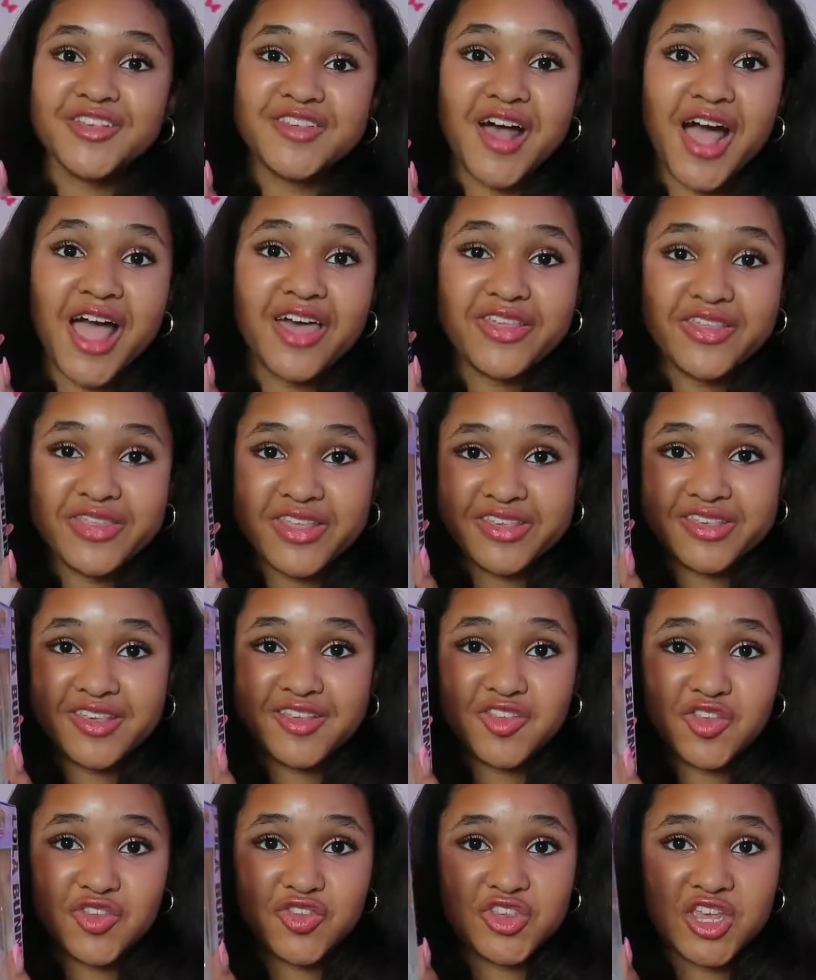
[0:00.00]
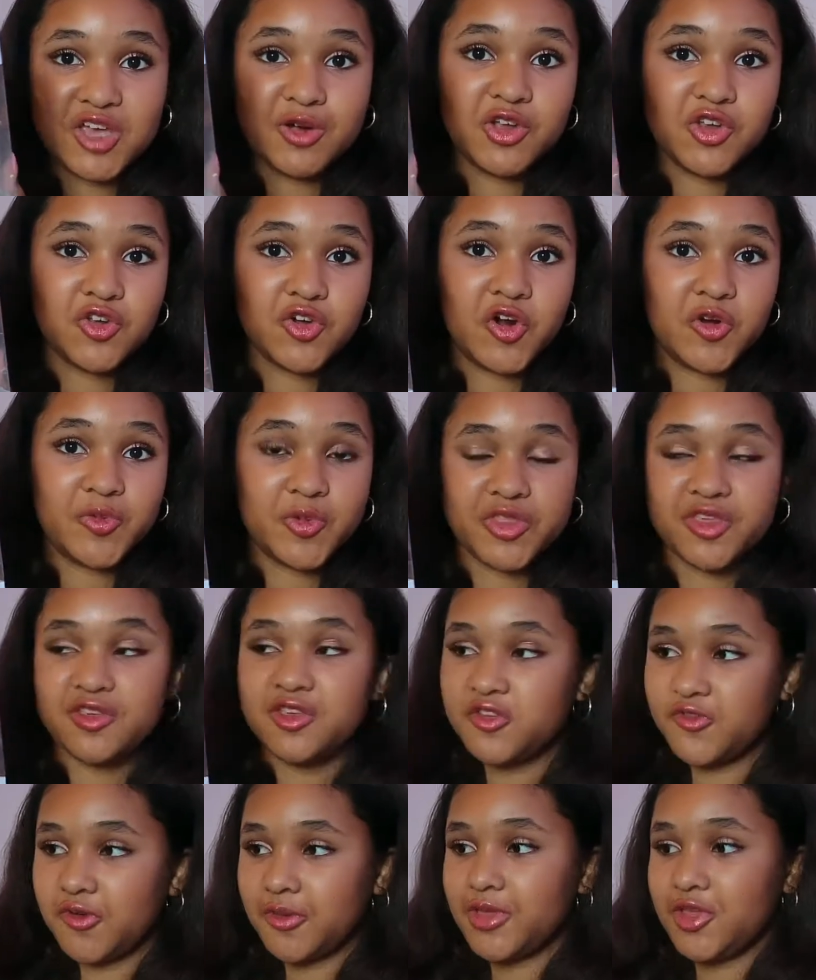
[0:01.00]
So I think this is so adorable. This
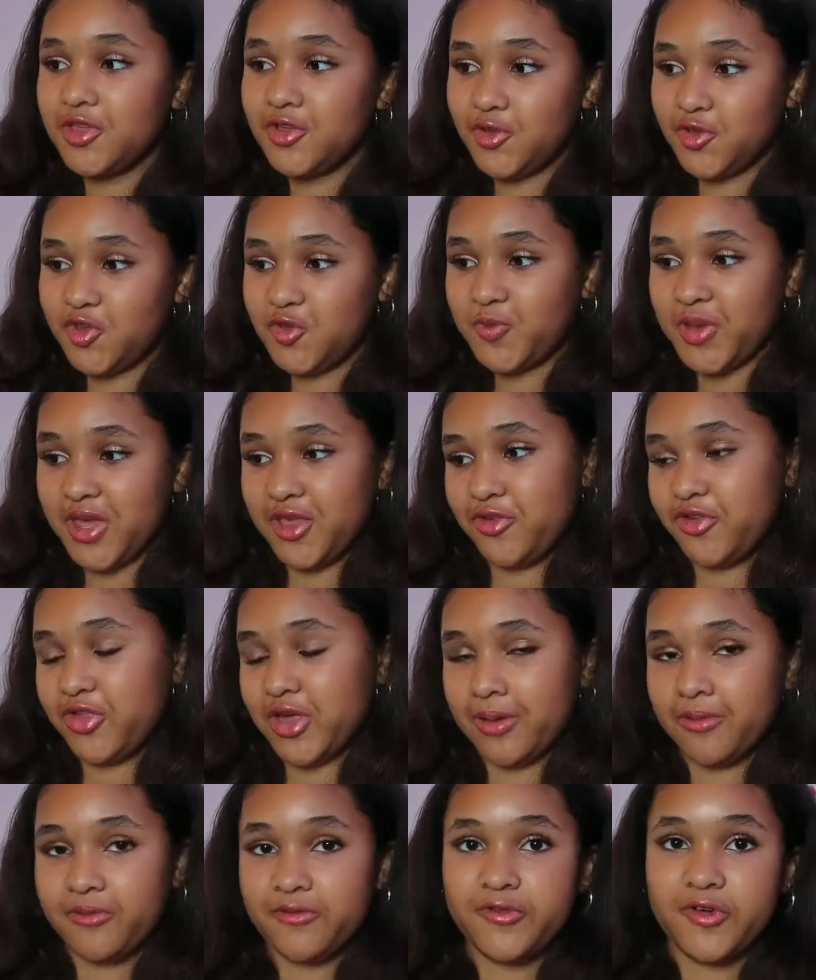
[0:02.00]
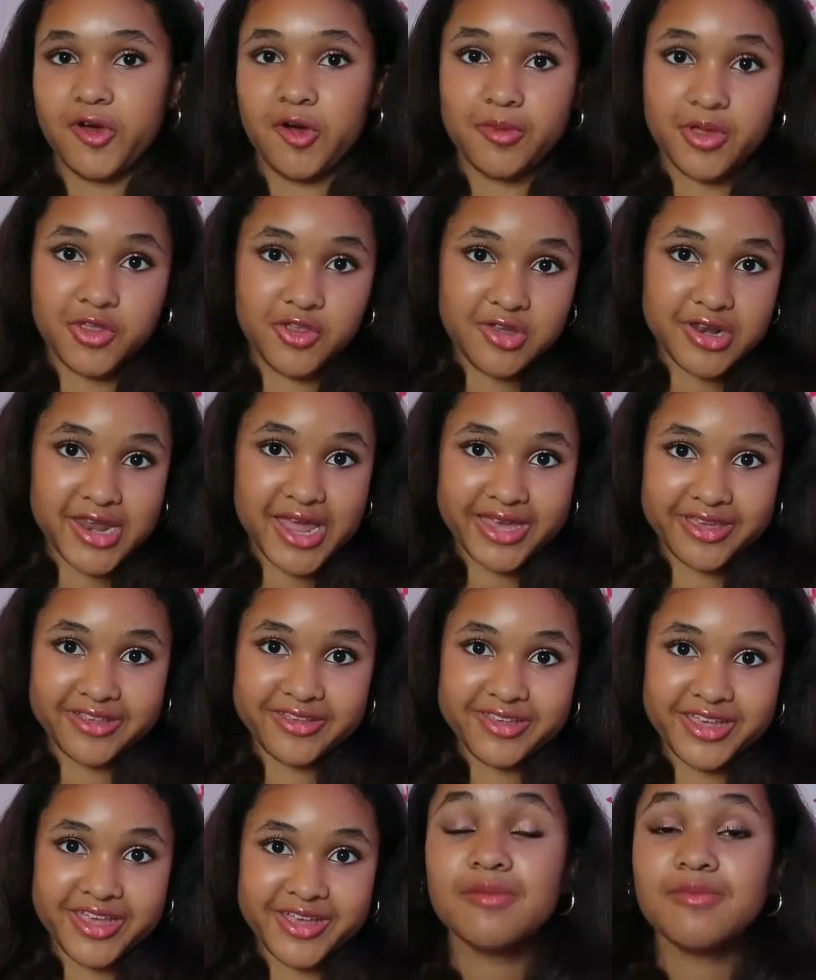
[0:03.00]
is from the new Space Jam film, A New
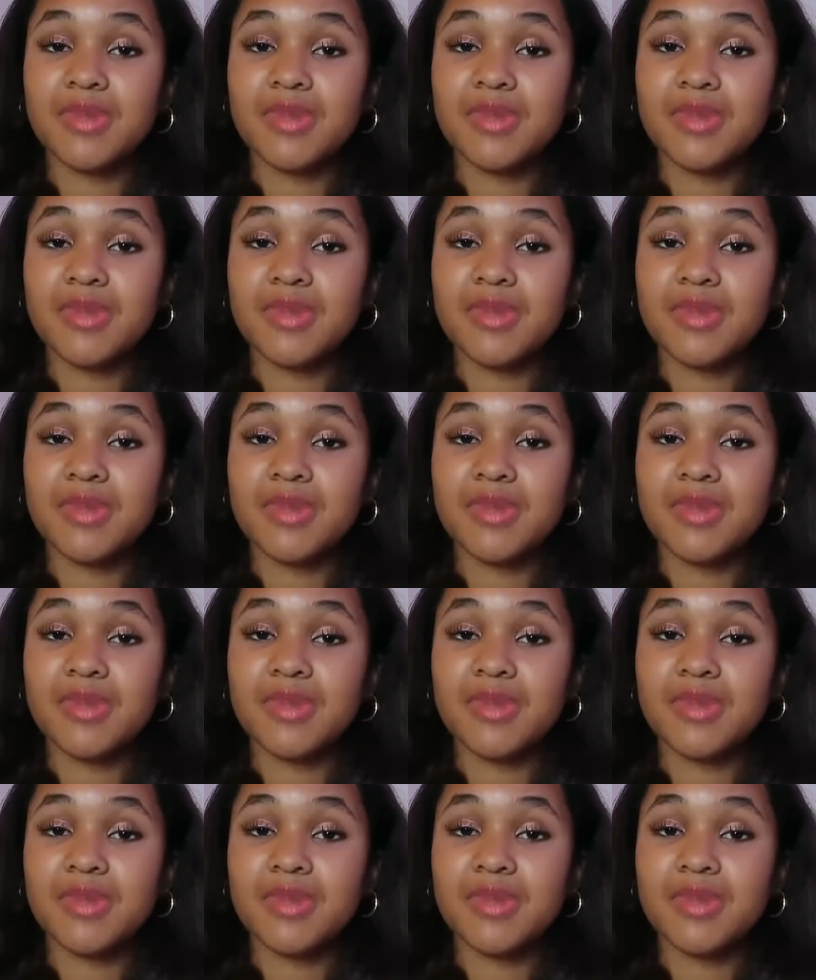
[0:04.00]
Legacy.